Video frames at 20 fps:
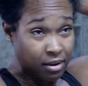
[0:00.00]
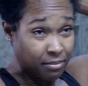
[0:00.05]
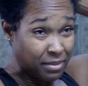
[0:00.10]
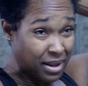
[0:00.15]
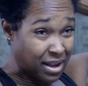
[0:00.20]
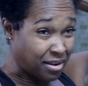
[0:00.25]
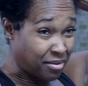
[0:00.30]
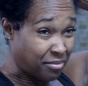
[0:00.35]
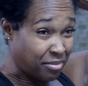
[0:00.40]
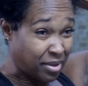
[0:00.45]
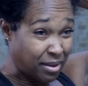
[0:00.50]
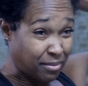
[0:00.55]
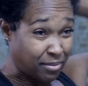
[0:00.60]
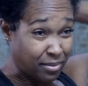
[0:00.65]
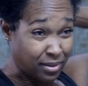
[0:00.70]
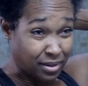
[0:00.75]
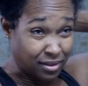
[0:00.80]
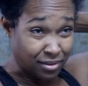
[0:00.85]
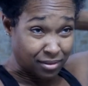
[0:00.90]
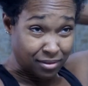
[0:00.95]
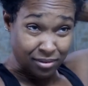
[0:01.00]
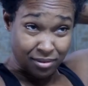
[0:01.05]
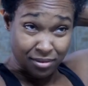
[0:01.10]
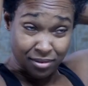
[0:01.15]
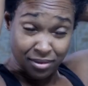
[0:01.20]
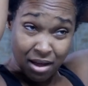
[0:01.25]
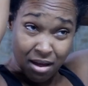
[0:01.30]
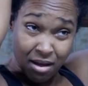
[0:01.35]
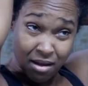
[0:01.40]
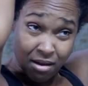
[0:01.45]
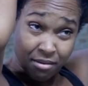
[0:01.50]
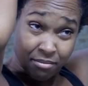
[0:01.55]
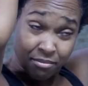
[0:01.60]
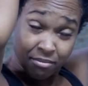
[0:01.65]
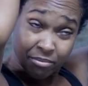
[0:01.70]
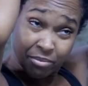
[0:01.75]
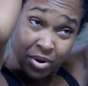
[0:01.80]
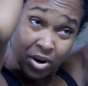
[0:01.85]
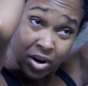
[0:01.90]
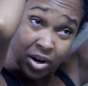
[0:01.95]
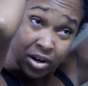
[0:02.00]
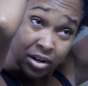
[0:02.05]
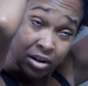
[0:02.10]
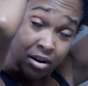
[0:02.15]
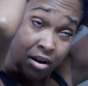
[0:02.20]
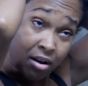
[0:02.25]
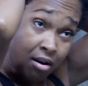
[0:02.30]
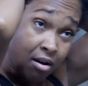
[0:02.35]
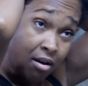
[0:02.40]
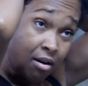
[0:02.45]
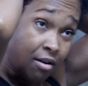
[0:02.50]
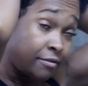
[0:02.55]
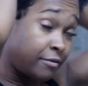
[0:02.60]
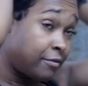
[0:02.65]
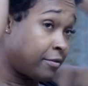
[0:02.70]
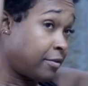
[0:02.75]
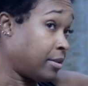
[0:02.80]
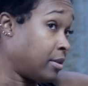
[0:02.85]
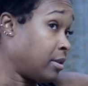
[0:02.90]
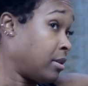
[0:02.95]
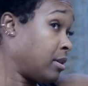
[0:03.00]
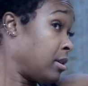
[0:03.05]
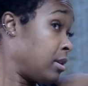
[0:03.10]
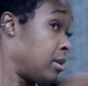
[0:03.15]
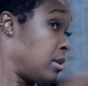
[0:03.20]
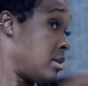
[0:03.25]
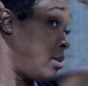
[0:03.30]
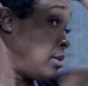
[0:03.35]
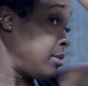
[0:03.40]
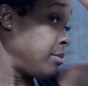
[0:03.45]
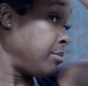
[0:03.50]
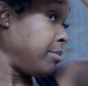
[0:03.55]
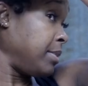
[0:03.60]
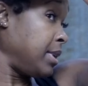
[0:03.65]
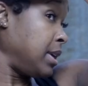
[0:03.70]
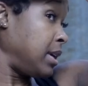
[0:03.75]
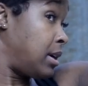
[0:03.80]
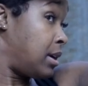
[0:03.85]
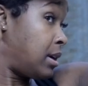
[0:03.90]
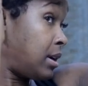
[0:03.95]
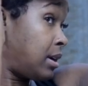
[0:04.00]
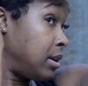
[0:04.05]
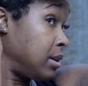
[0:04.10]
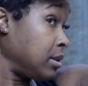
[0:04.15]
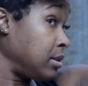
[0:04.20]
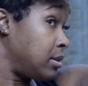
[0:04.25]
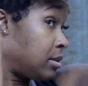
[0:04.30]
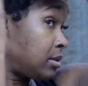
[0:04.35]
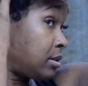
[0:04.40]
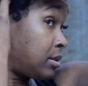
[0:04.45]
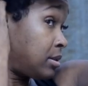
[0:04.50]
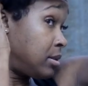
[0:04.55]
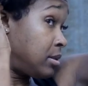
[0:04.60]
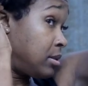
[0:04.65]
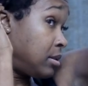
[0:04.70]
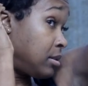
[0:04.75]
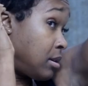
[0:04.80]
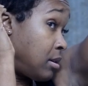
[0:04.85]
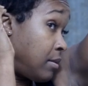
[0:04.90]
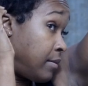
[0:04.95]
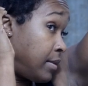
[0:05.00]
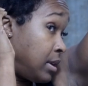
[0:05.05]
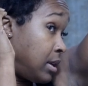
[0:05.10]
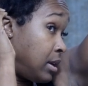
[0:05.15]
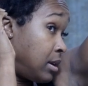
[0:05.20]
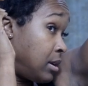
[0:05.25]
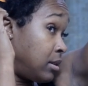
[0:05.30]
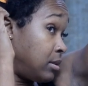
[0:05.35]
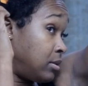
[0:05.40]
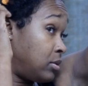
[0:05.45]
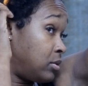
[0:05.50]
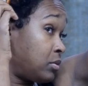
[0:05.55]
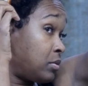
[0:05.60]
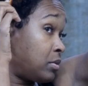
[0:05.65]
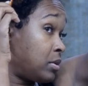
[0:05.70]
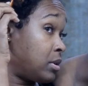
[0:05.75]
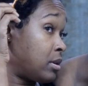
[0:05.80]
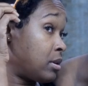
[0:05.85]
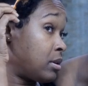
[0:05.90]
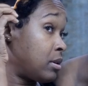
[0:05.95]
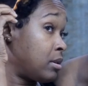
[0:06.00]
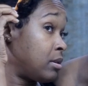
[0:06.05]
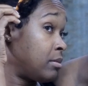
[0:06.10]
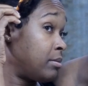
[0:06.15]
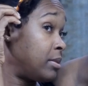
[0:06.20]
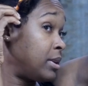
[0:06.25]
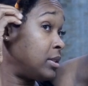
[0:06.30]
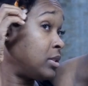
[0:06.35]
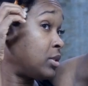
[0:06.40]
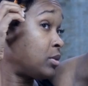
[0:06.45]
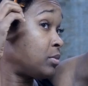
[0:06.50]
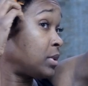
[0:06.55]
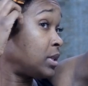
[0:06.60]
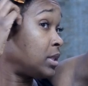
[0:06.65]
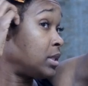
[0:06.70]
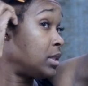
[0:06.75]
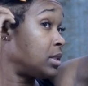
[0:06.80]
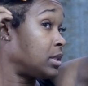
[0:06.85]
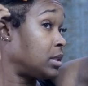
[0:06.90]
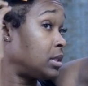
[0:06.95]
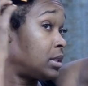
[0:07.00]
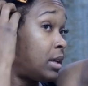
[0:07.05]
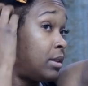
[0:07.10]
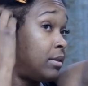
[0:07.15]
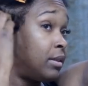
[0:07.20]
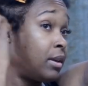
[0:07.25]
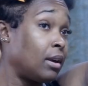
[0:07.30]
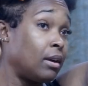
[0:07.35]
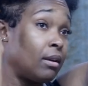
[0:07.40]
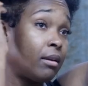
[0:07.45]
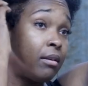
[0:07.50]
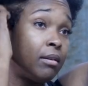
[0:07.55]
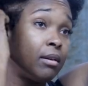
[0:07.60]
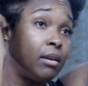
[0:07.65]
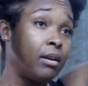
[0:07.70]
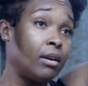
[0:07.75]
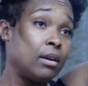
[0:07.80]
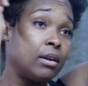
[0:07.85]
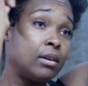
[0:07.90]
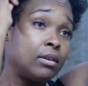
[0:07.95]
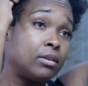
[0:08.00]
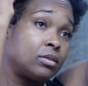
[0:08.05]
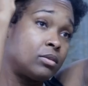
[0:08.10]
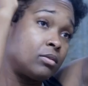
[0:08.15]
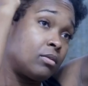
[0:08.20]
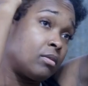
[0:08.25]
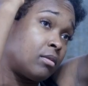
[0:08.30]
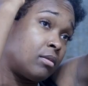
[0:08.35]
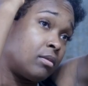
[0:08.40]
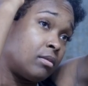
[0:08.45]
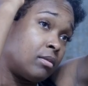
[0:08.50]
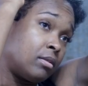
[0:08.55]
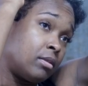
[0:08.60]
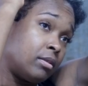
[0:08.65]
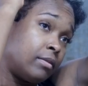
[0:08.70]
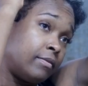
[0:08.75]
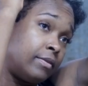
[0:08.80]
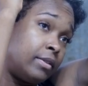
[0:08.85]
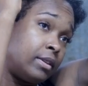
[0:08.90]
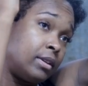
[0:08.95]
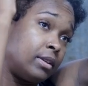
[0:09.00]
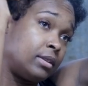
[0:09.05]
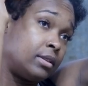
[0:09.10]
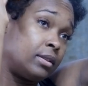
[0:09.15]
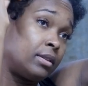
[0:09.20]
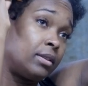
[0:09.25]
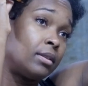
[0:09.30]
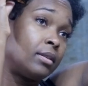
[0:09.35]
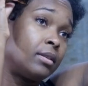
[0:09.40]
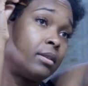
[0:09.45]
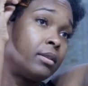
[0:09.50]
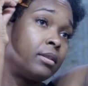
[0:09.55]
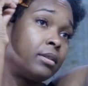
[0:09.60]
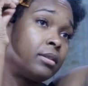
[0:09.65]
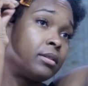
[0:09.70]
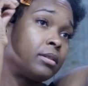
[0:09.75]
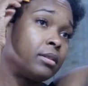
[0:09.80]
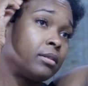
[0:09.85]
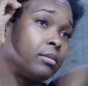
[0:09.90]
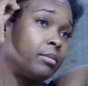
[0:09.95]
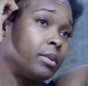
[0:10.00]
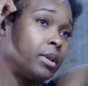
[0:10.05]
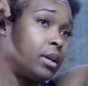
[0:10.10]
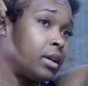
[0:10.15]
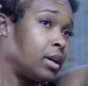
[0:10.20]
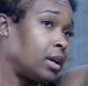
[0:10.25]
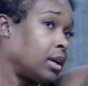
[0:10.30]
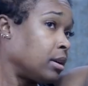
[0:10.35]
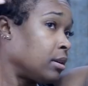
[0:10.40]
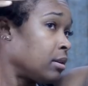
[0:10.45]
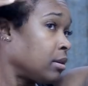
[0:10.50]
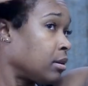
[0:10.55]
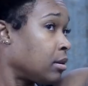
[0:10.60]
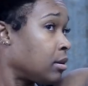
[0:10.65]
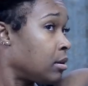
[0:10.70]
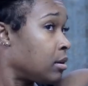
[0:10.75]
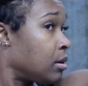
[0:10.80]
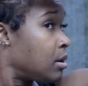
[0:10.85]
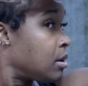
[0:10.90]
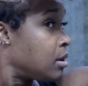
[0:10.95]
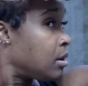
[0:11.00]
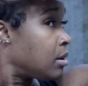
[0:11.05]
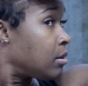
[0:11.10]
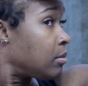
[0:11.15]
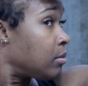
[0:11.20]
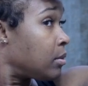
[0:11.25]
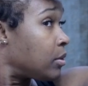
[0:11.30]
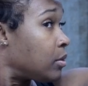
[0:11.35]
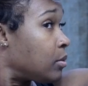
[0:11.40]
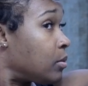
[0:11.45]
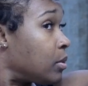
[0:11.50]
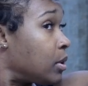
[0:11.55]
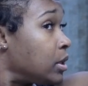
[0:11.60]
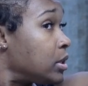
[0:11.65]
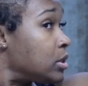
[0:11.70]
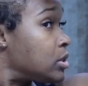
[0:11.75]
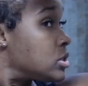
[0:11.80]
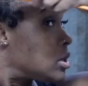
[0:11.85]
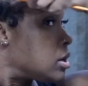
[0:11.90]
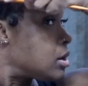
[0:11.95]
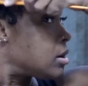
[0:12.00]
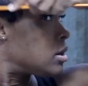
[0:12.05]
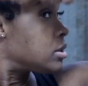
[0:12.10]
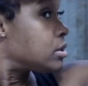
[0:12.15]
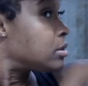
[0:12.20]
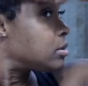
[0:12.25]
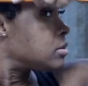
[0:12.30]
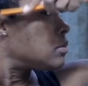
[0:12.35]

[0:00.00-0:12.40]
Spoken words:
Now, I'm not going to be able to part it off because it's already kind of short, but I just wanted to say that. So all of this is going to be cut with a 1-inch guard.